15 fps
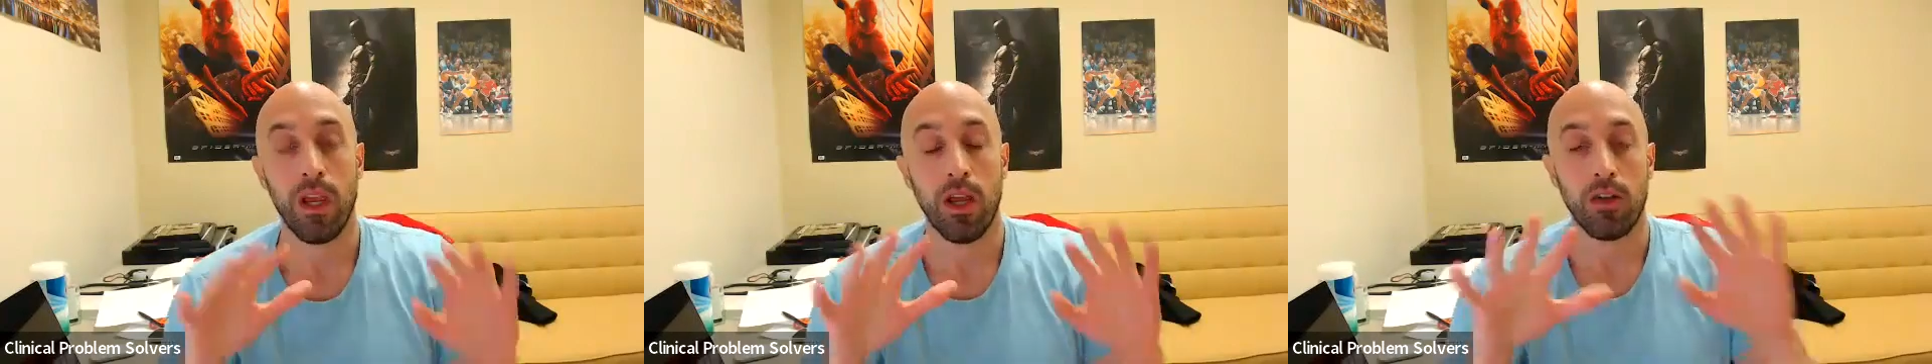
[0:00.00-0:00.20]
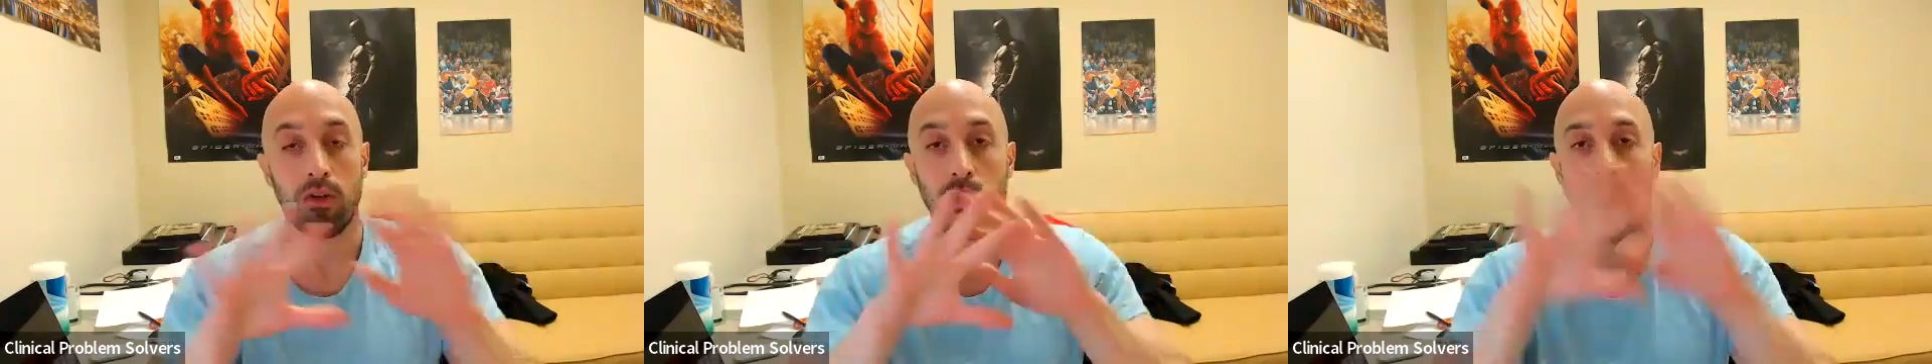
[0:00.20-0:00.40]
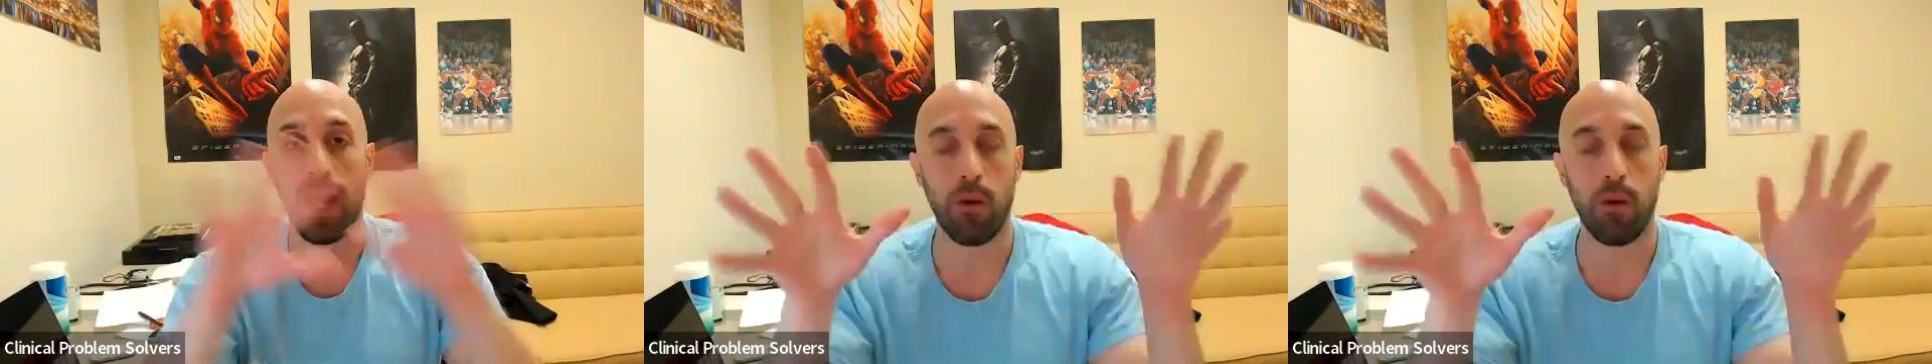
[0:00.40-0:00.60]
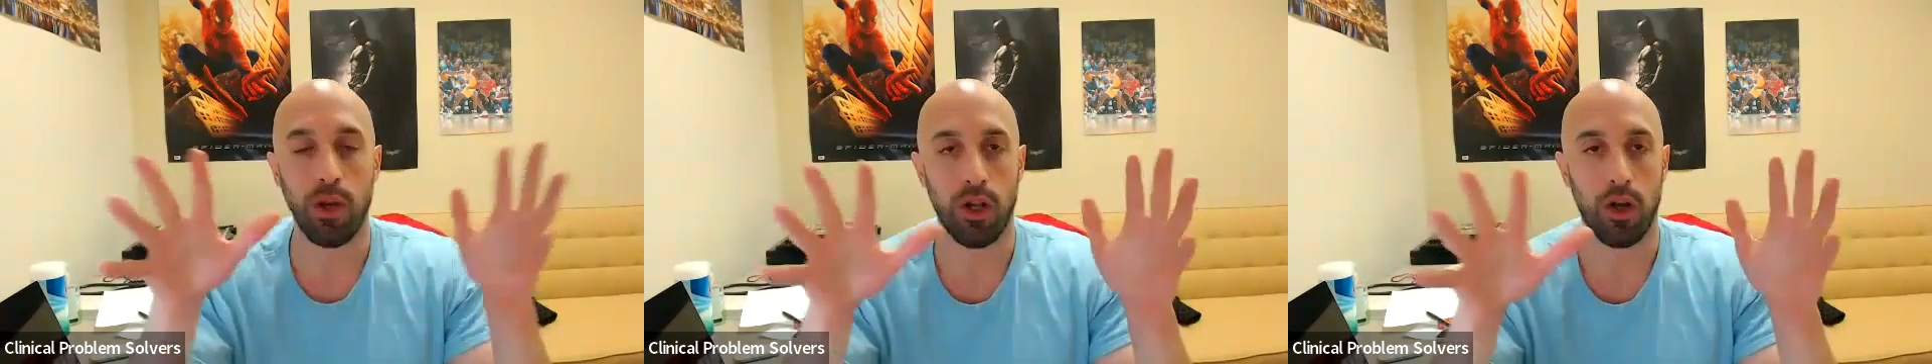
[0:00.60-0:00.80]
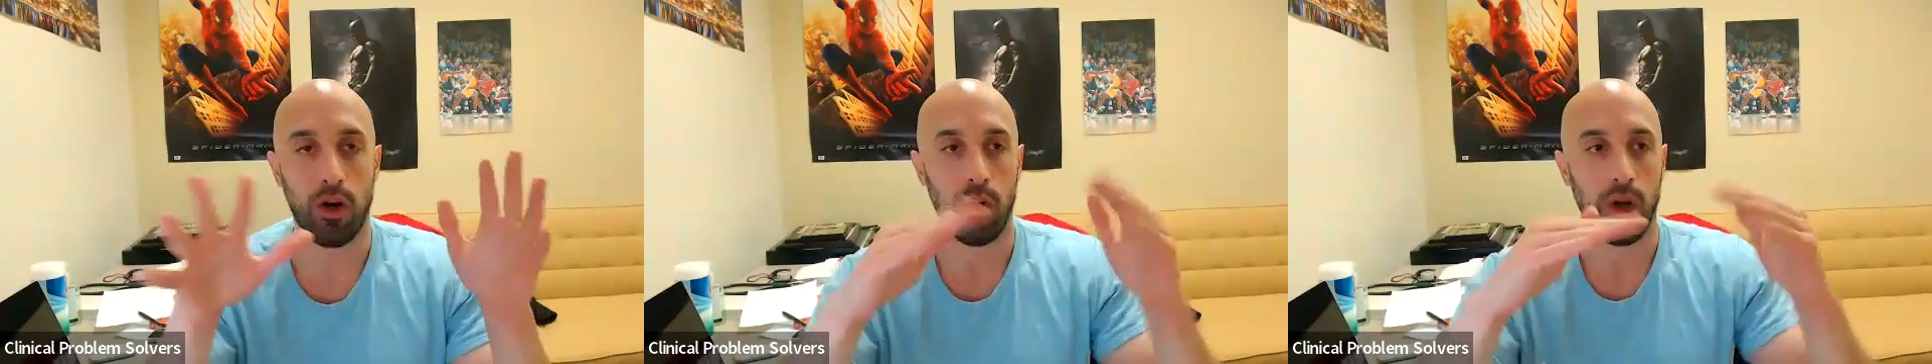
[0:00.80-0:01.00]
So now we
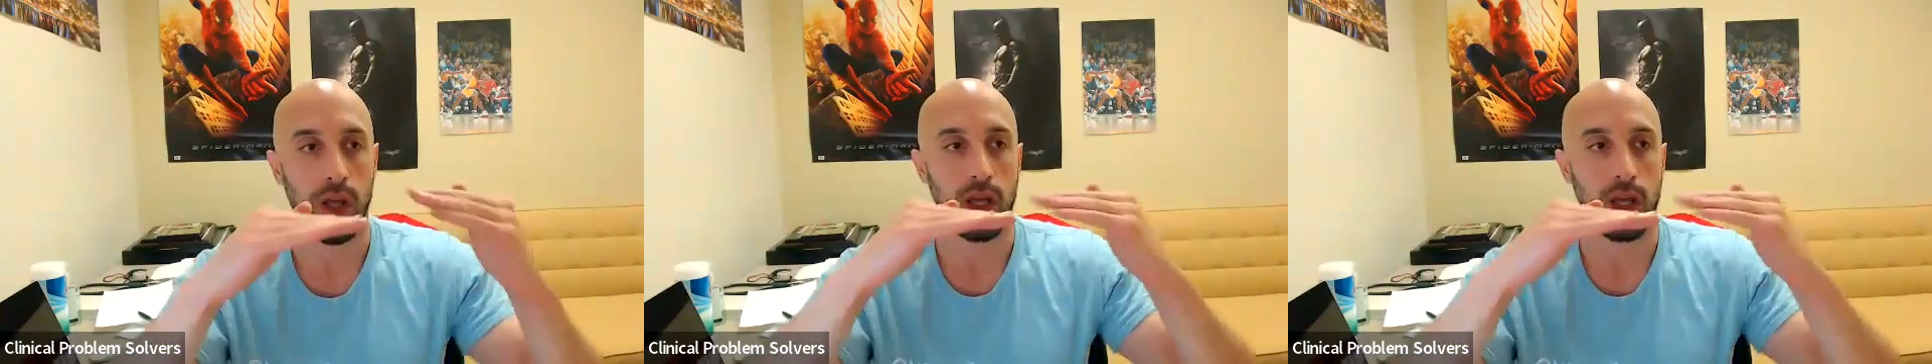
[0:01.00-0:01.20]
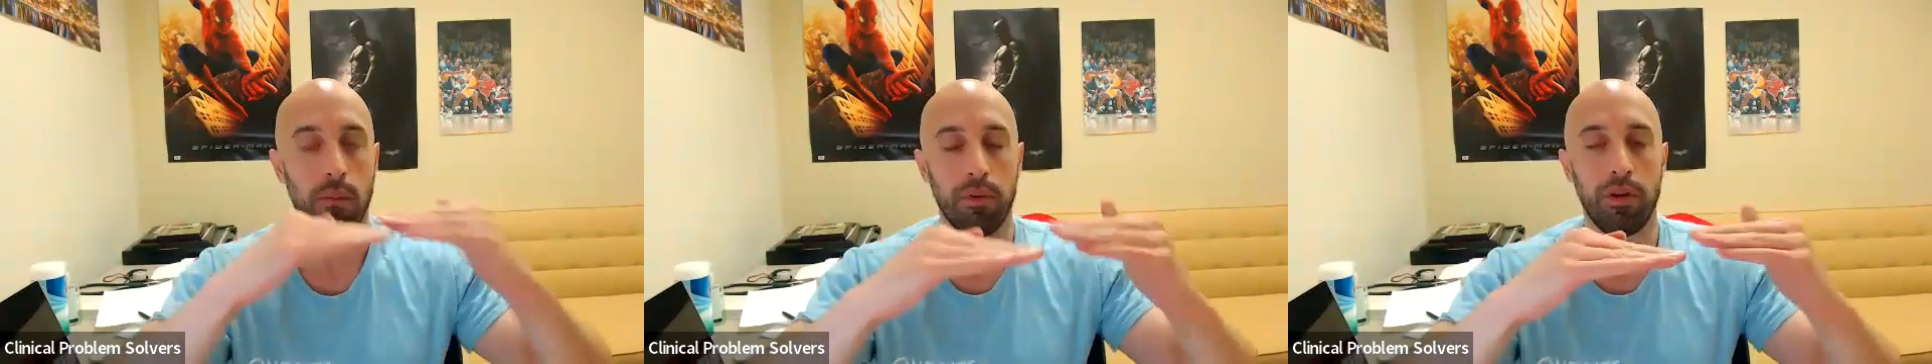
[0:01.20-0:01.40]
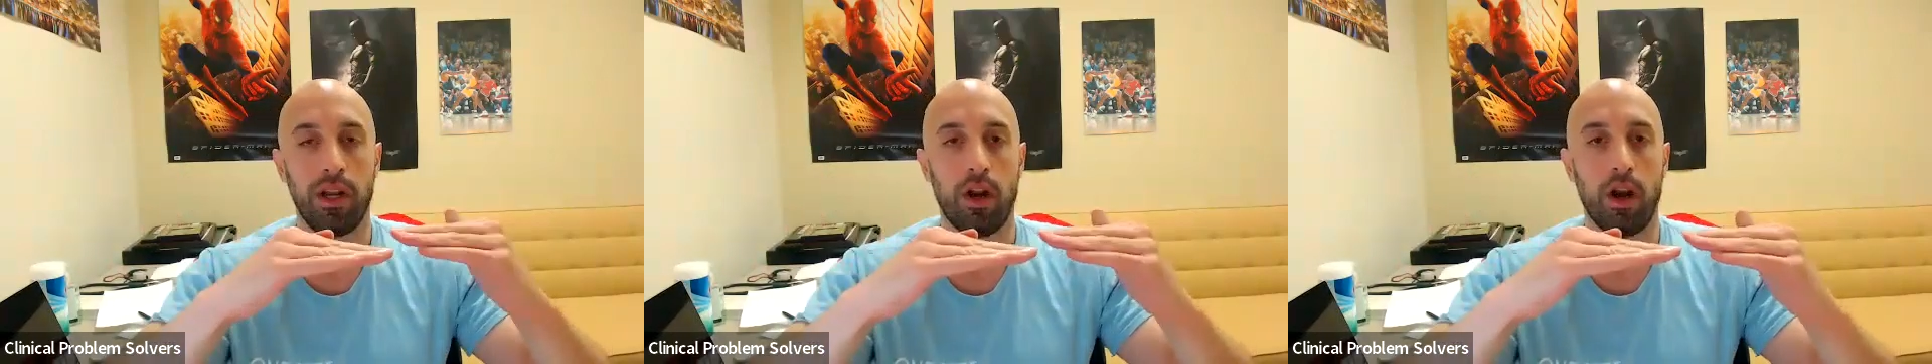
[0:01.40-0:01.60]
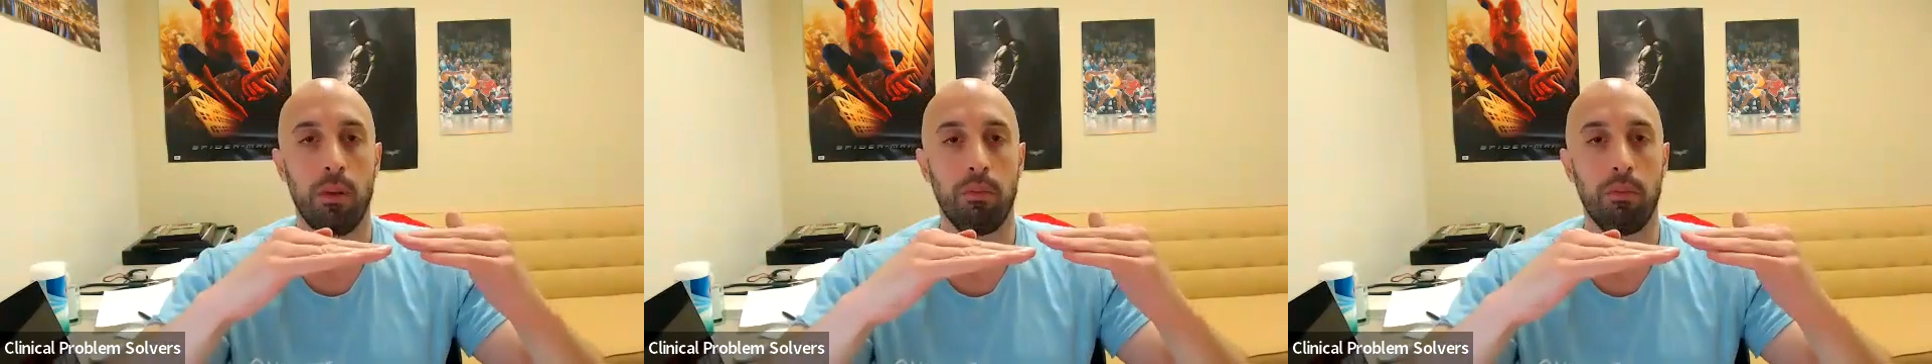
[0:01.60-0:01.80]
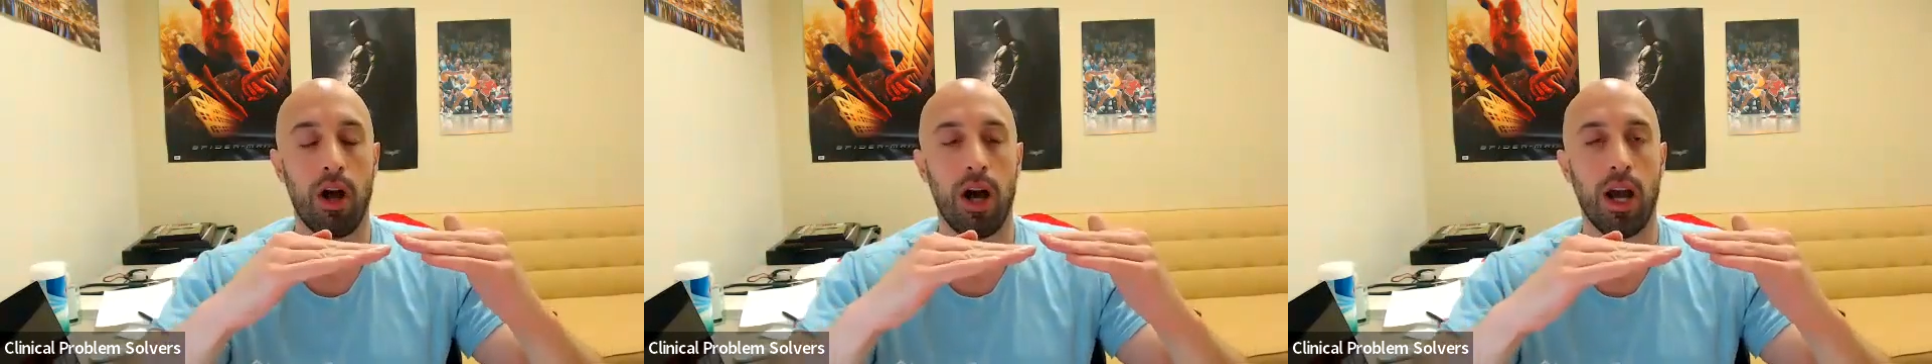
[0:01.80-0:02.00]
know complete heart
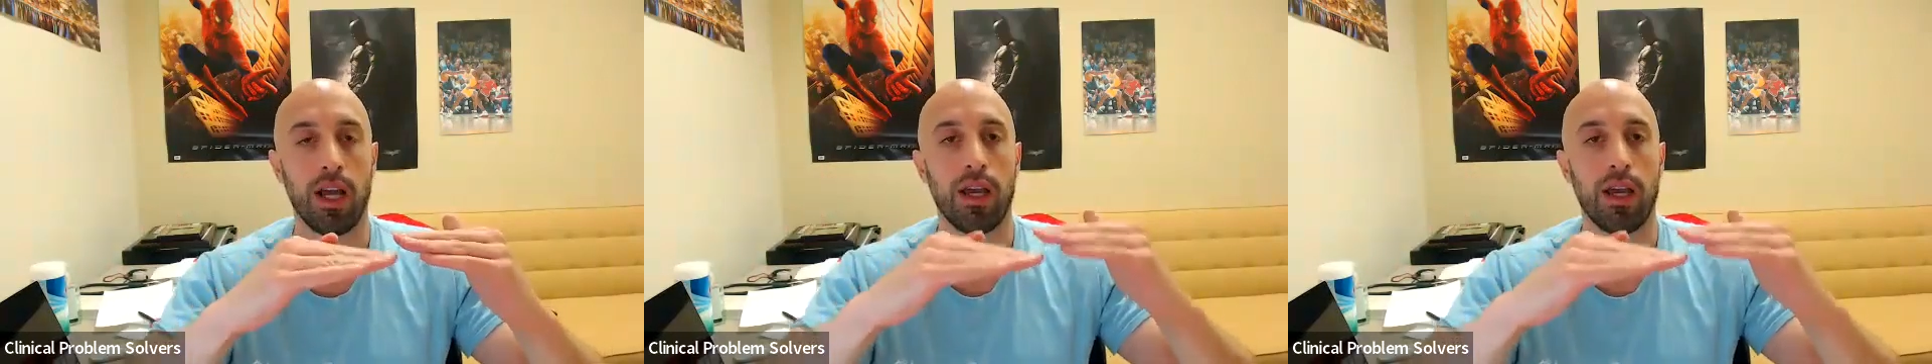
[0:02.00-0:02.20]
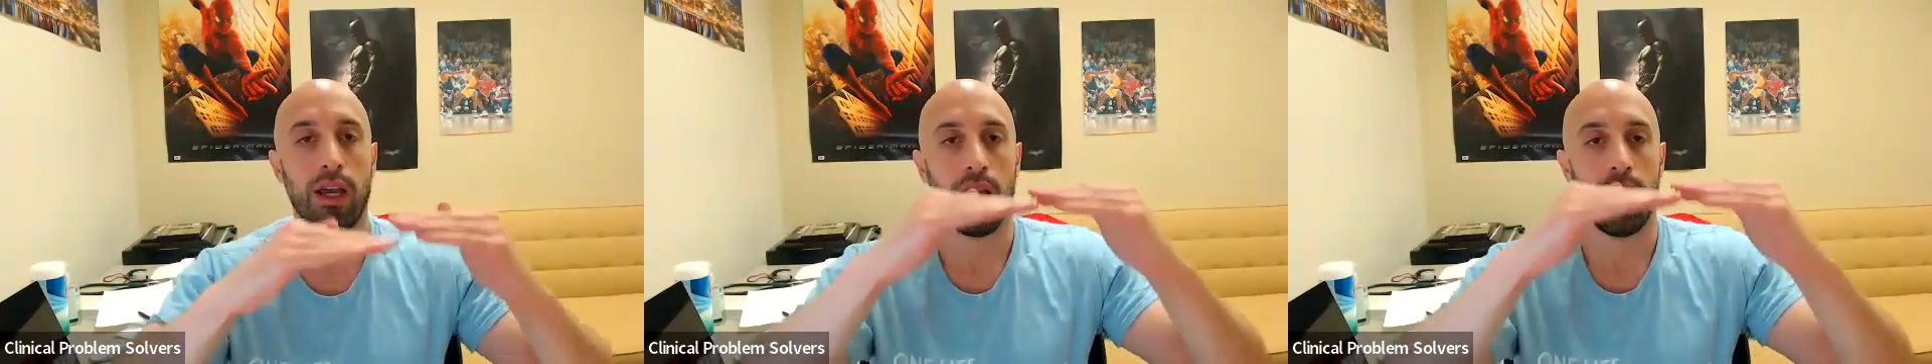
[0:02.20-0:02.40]
block,